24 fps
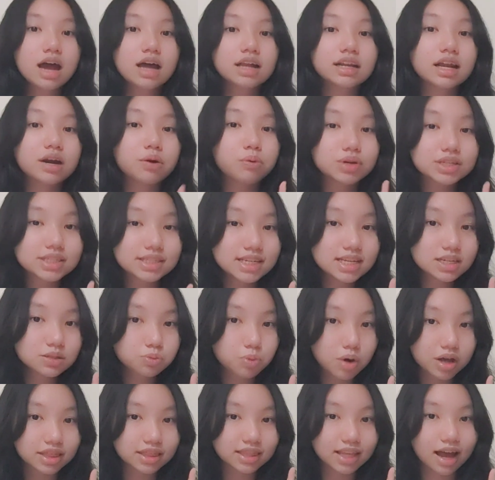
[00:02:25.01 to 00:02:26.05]
There was this
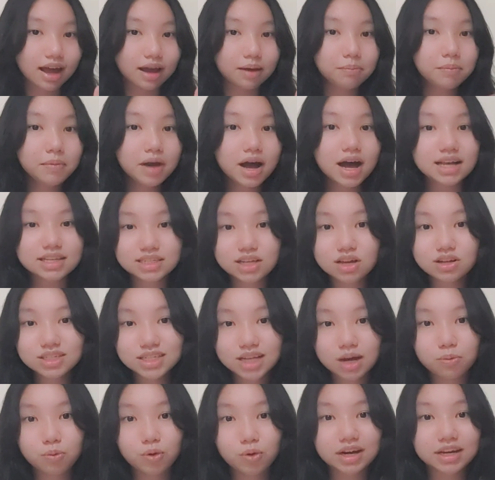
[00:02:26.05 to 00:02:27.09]
one time I saw
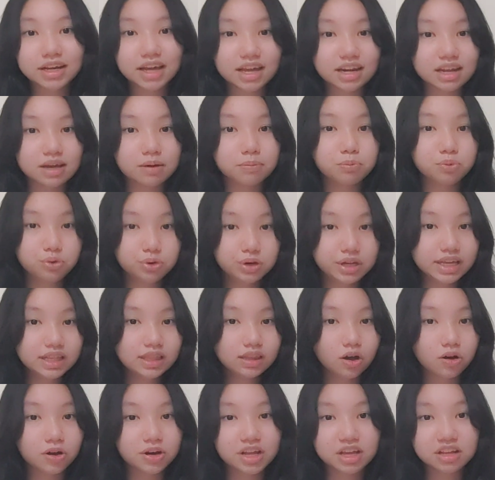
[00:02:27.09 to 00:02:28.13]
someone getting bullied
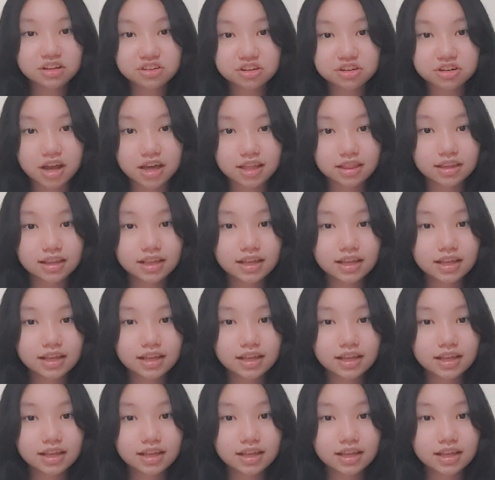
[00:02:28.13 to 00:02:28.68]
on the internet.